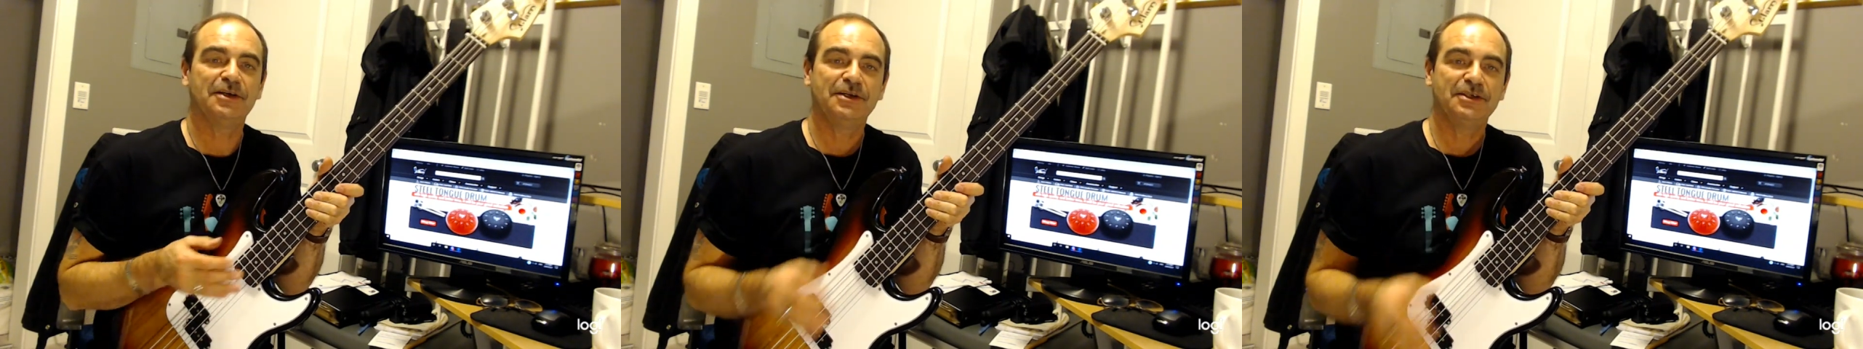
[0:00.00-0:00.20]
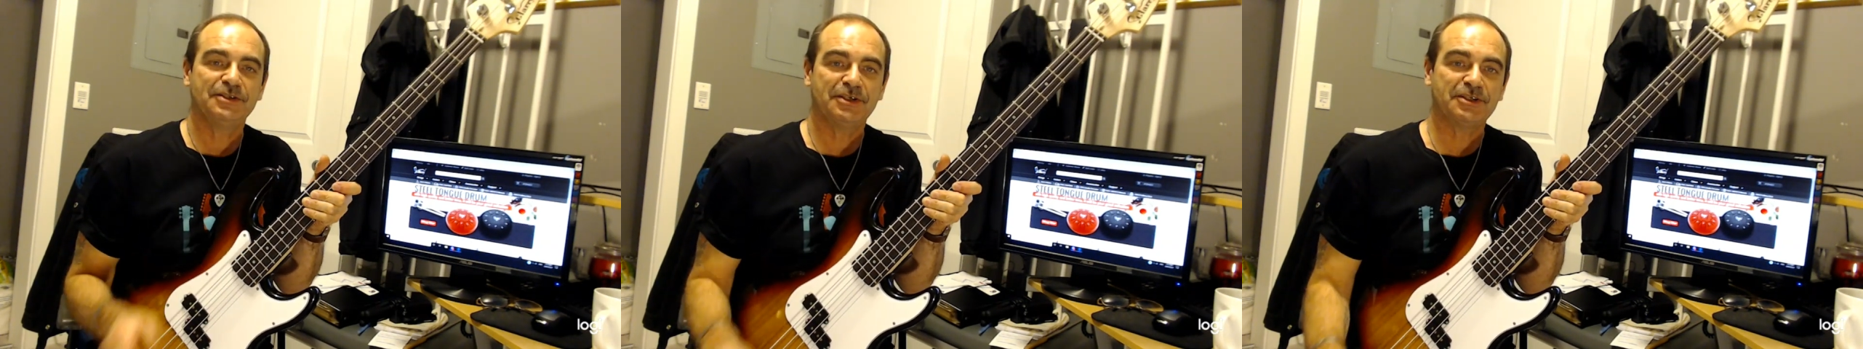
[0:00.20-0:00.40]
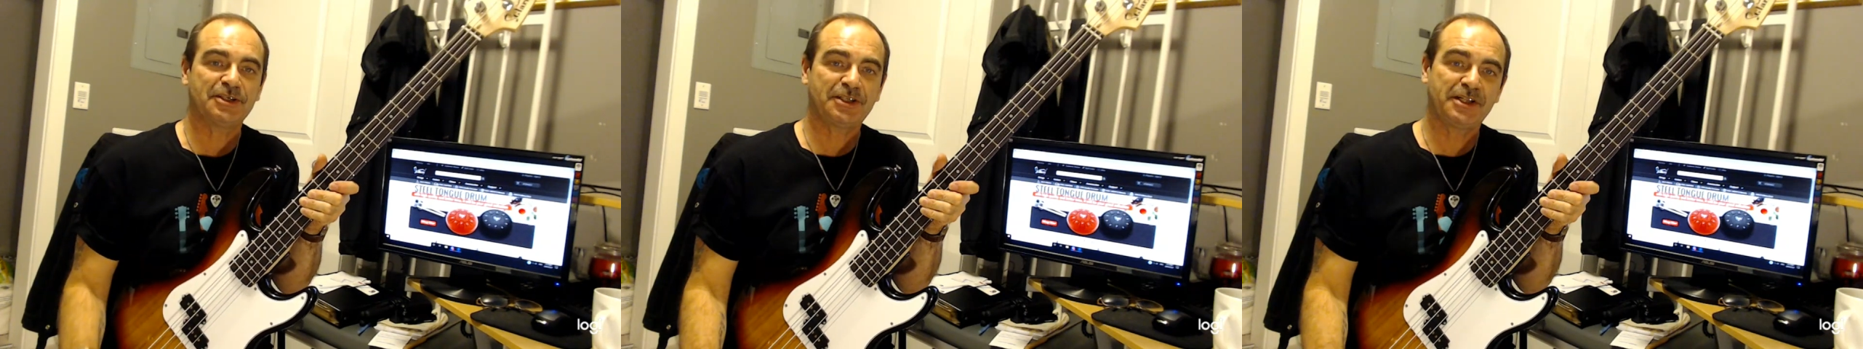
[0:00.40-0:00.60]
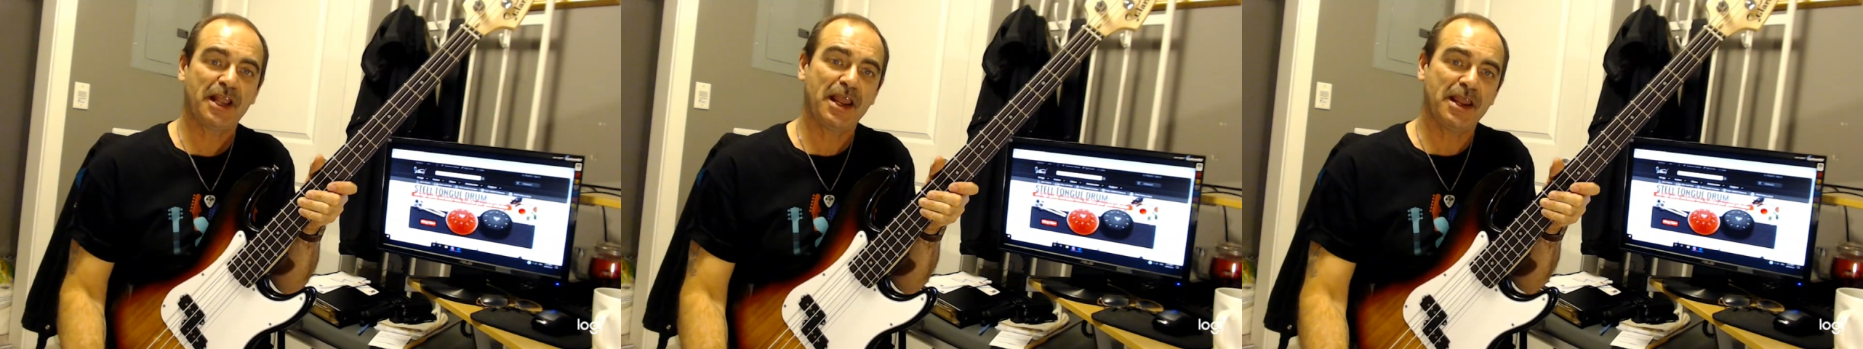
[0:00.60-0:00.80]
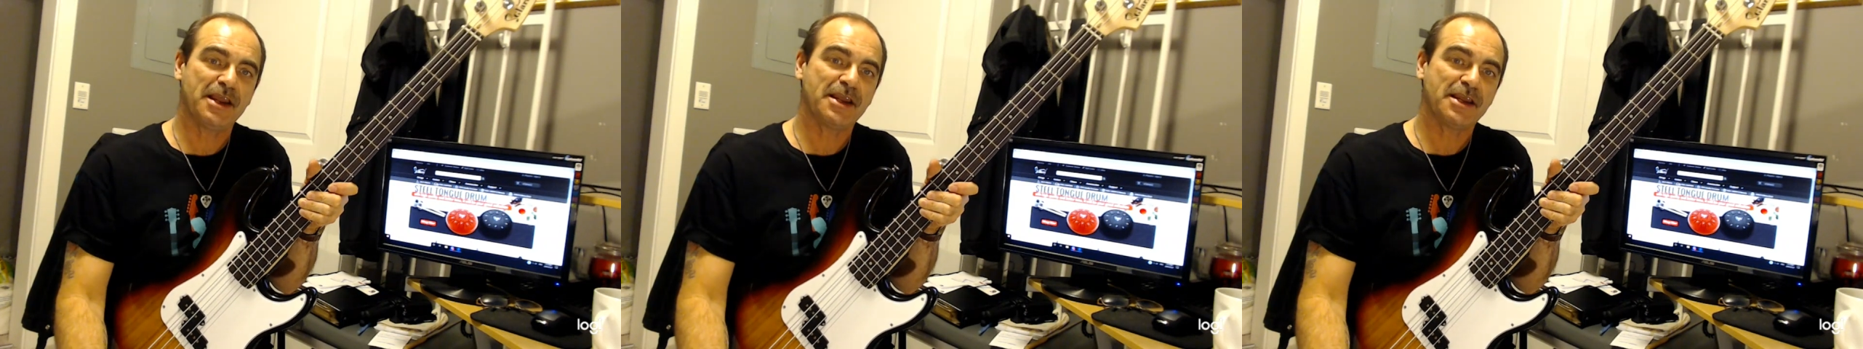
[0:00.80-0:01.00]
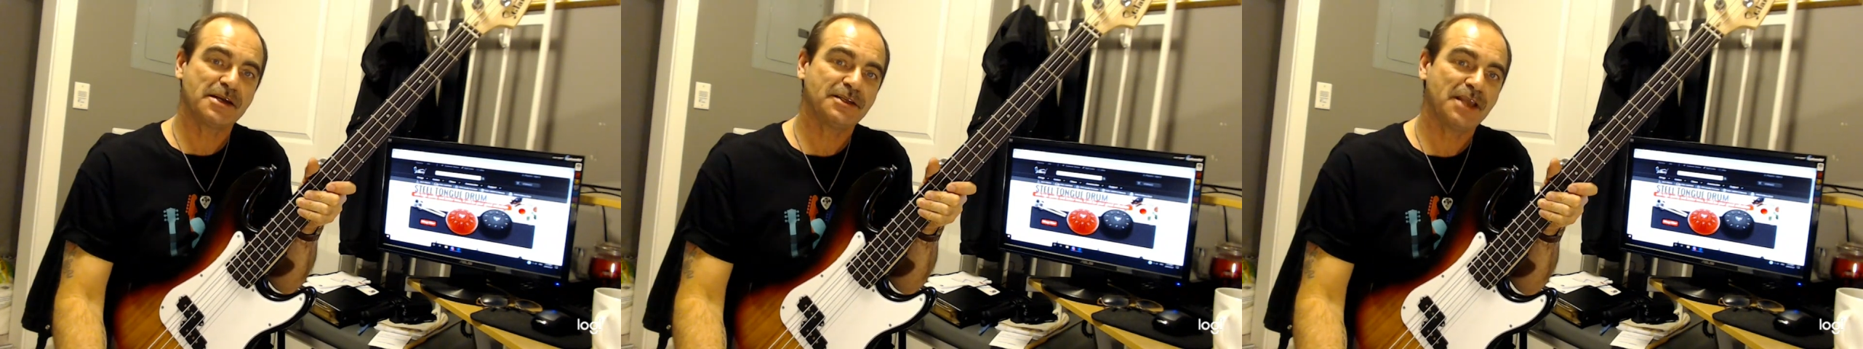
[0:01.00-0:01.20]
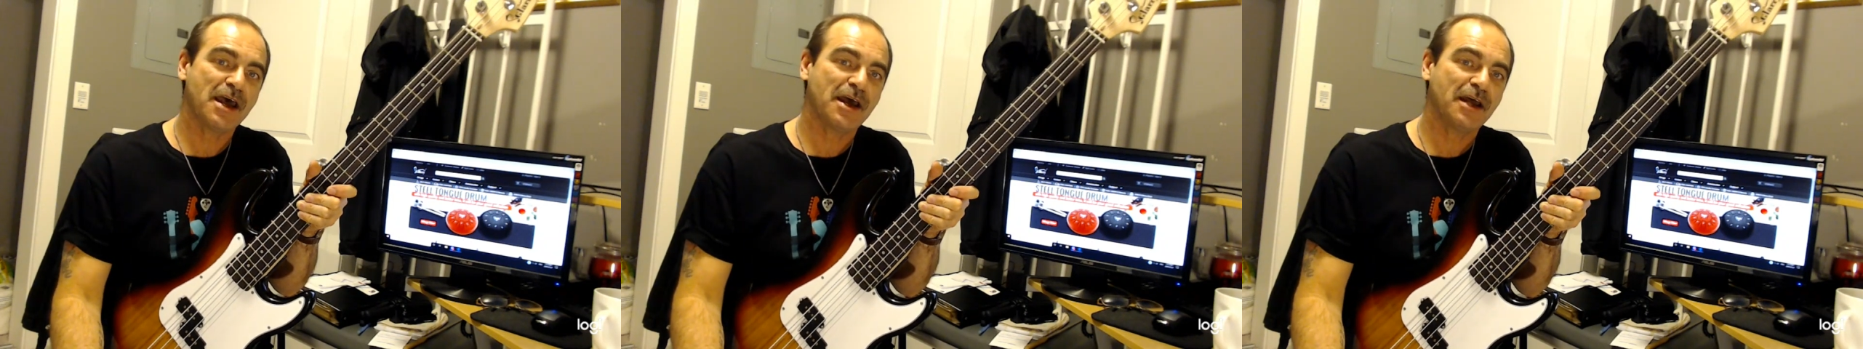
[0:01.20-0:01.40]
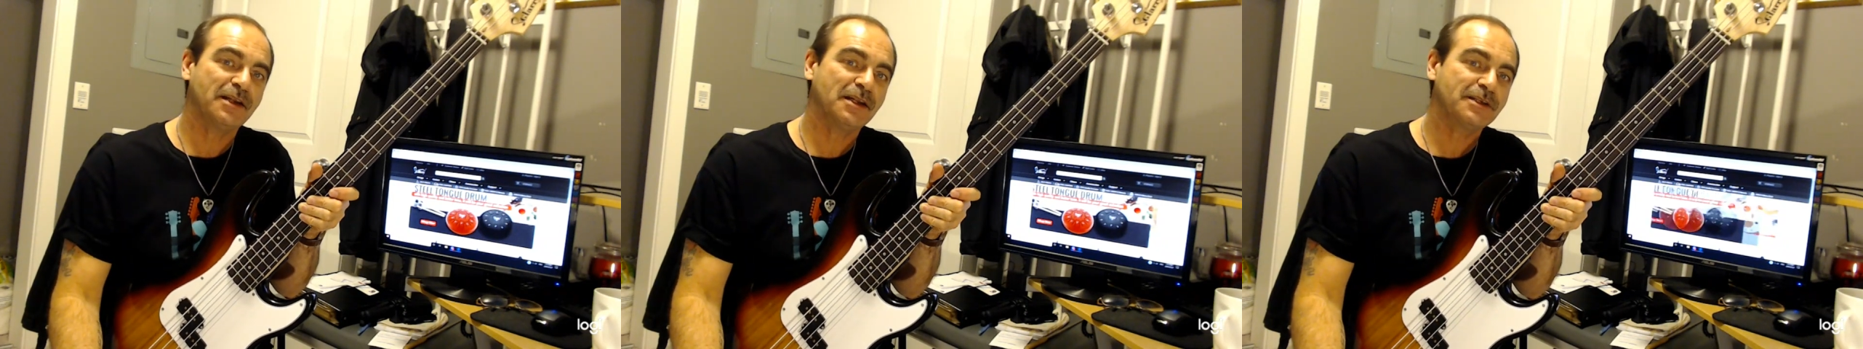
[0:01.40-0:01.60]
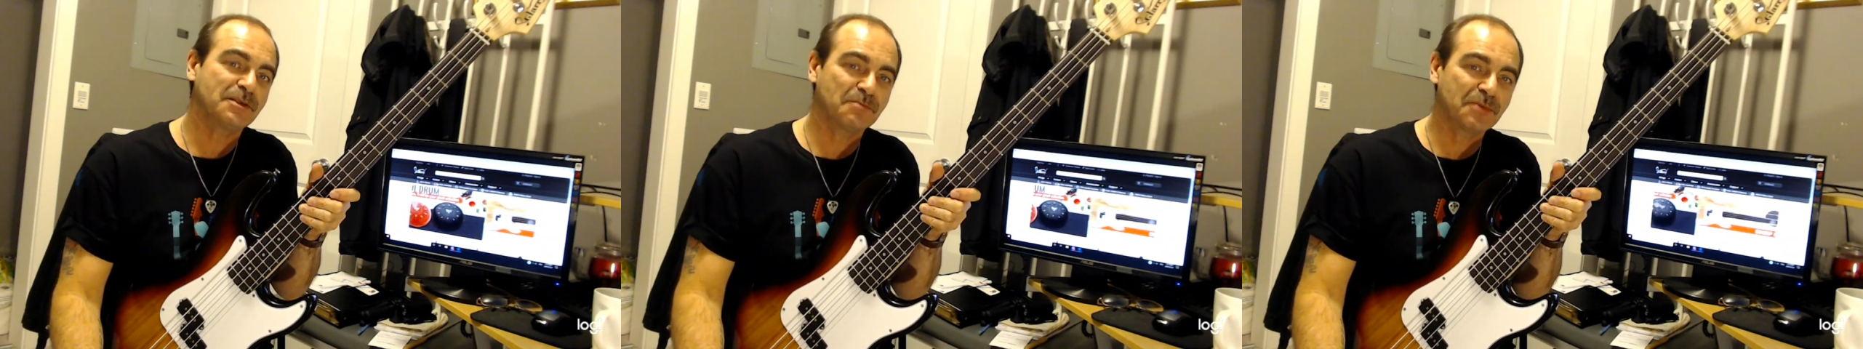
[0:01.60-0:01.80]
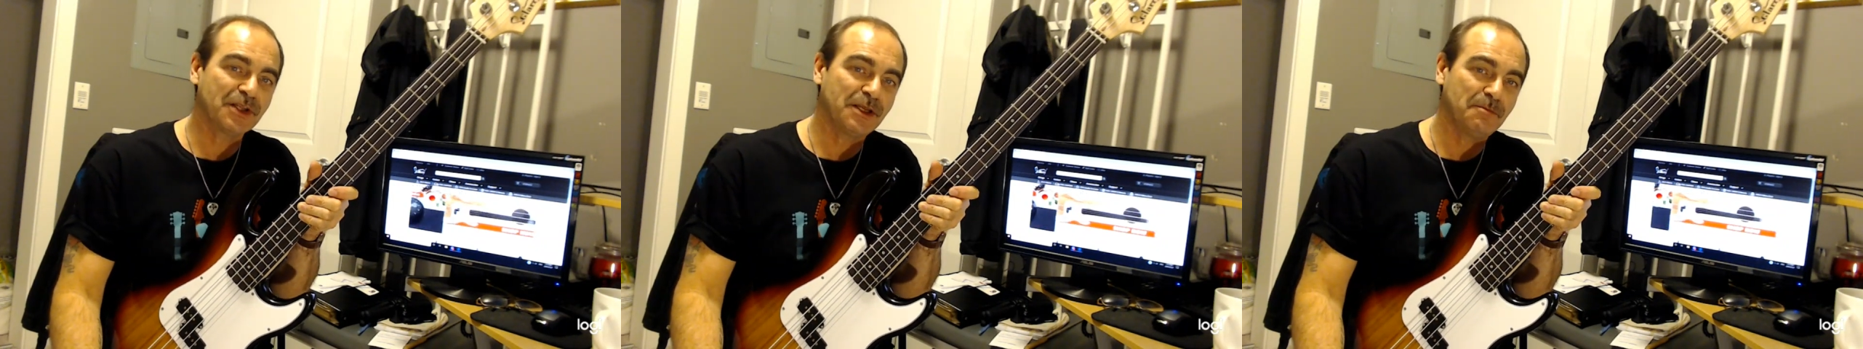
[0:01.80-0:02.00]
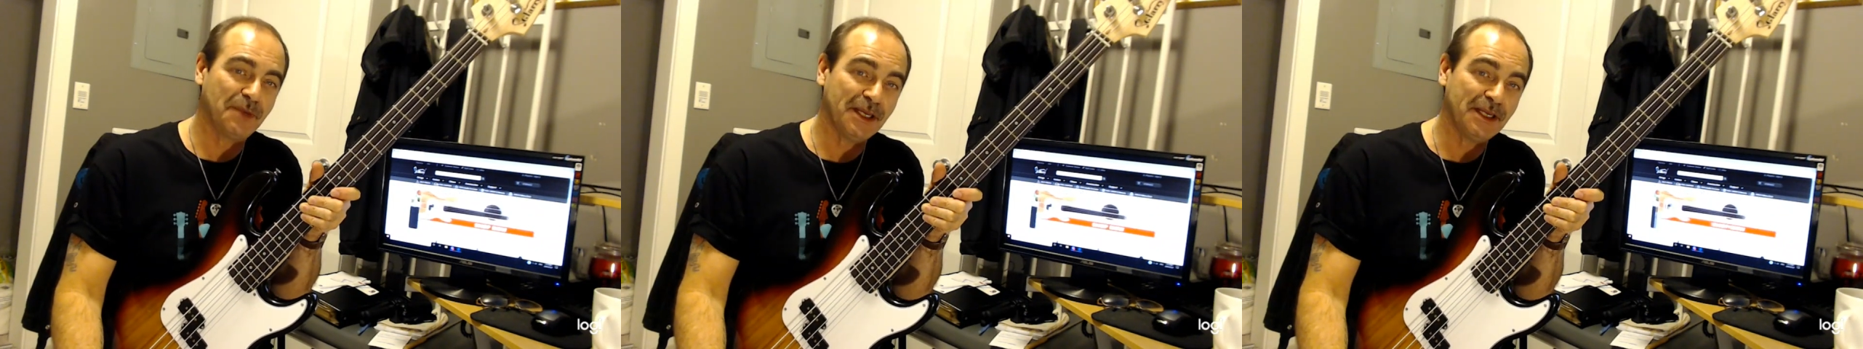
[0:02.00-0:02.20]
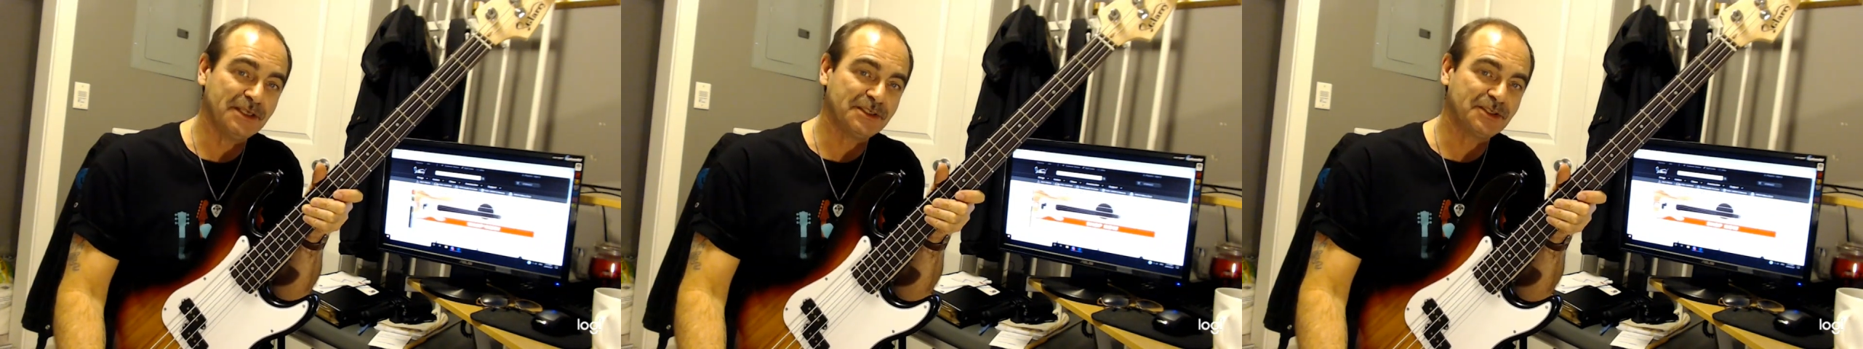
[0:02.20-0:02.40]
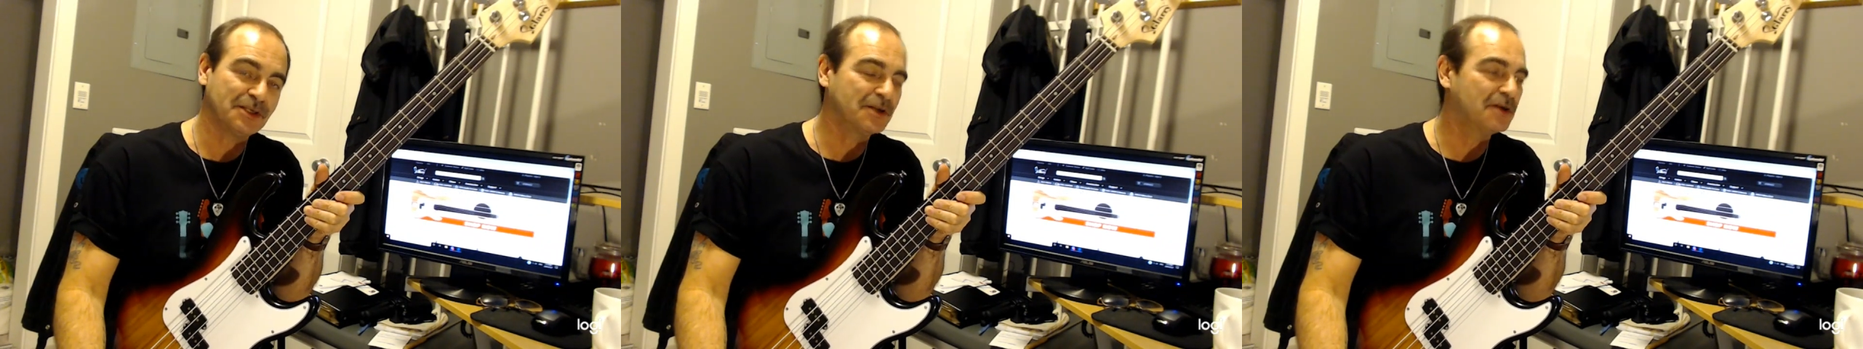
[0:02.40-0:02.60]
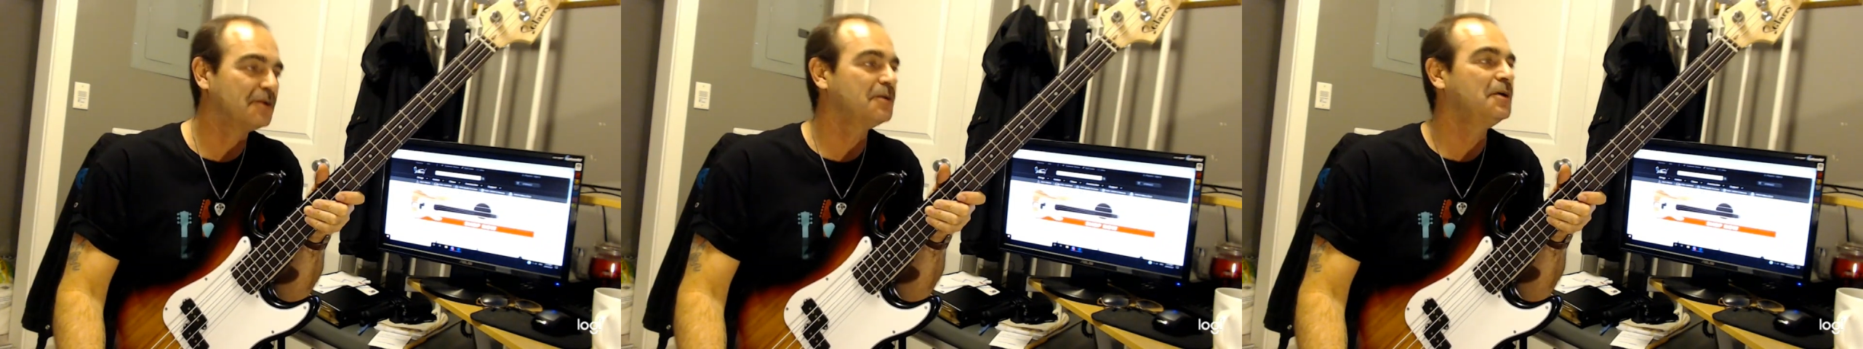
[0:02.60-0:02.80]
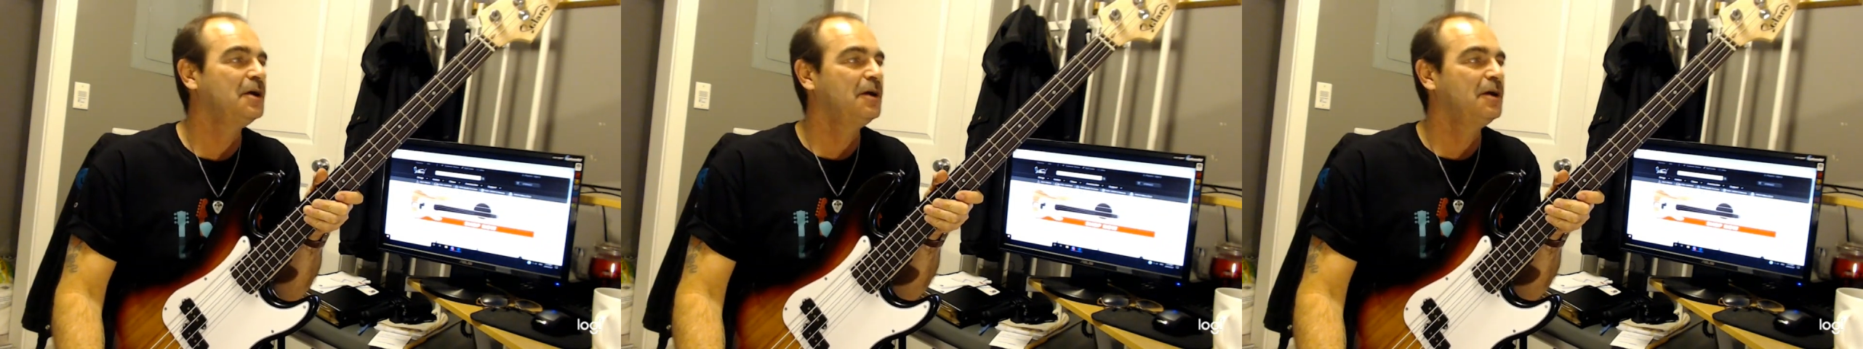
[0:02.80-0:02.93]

says, hey, yeah, I'd like to play bass, you know.